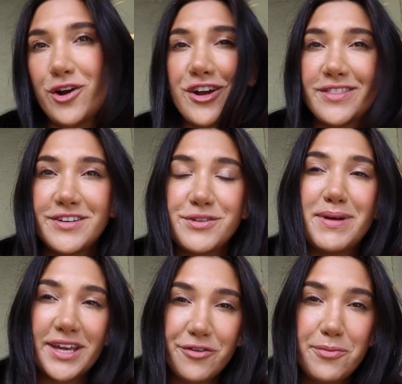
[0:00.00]
We are in the
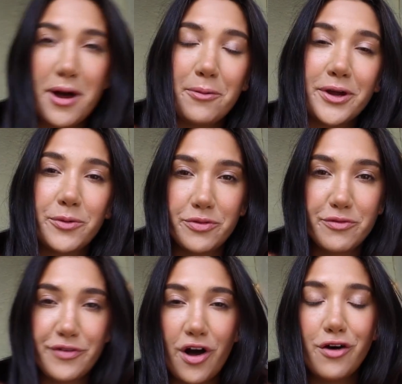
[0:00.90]
Dominican Republic with
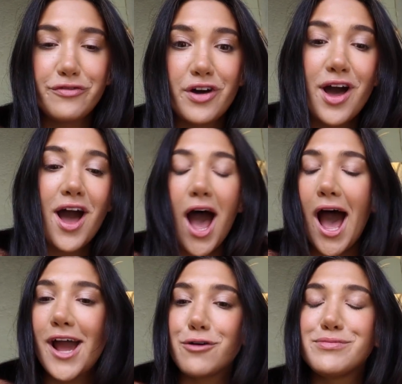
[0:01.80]
Revolve.
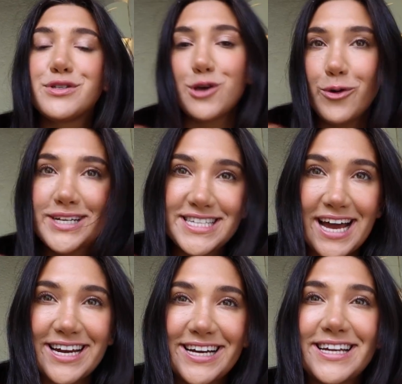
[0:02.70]
I am so
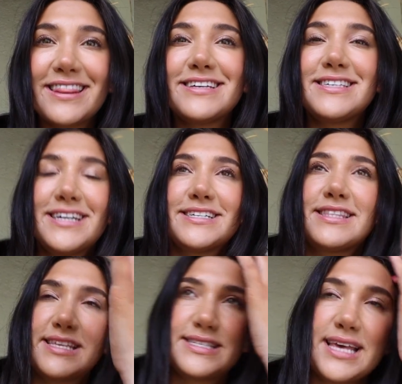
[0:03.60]
excited. This is
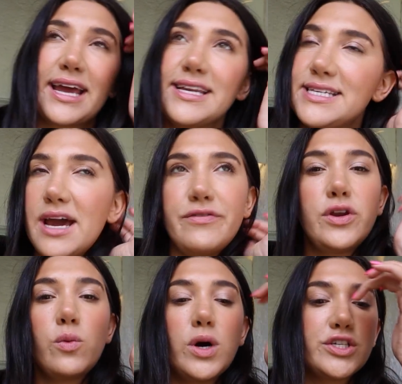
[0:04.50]
the second day. If you
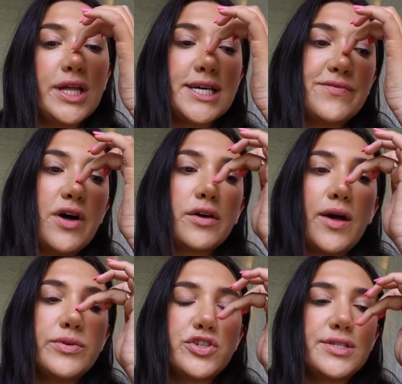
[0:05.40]
didn't watch the last vlog,
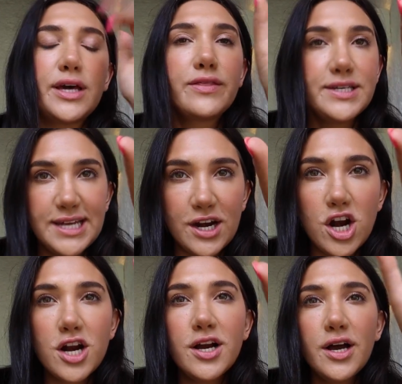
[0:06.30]
that was just like the
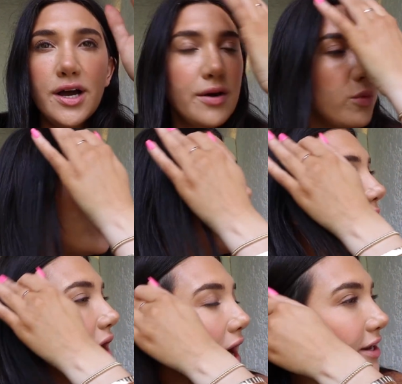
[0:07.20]
dinner. When we
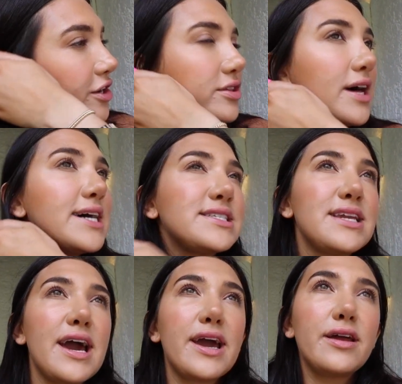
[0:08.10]
got here the last
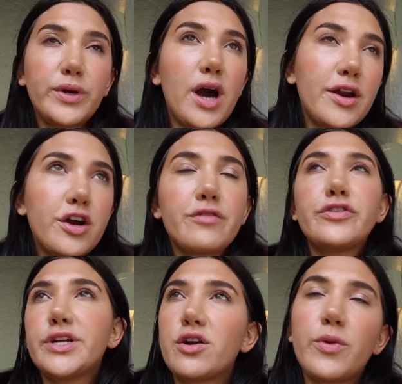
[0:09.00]
night, we got here
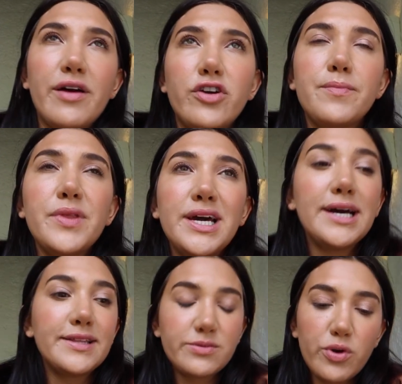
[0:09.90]
for dinner, whatever.
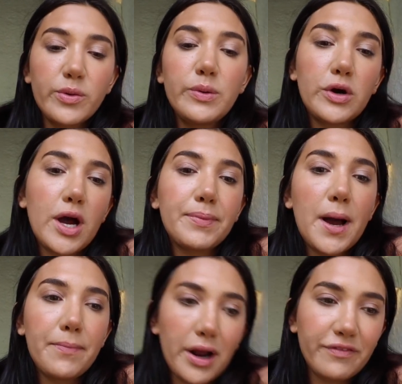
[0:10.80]
This morning we woke up,
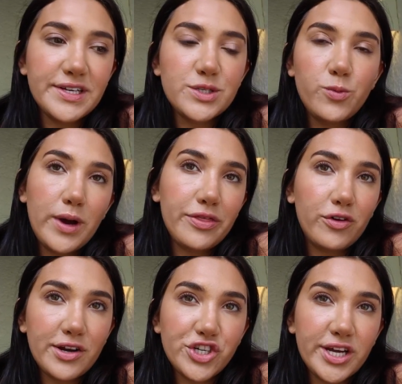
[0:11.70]
got breakfast with
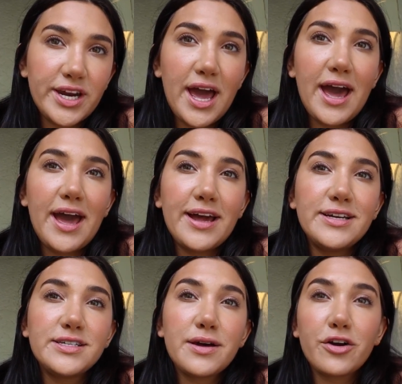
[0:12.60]
Gretchen
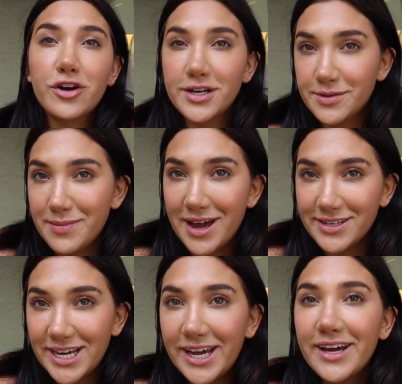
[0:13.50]
and her cousin
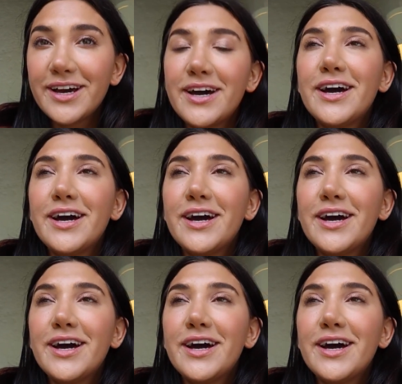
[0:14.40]
Mandy.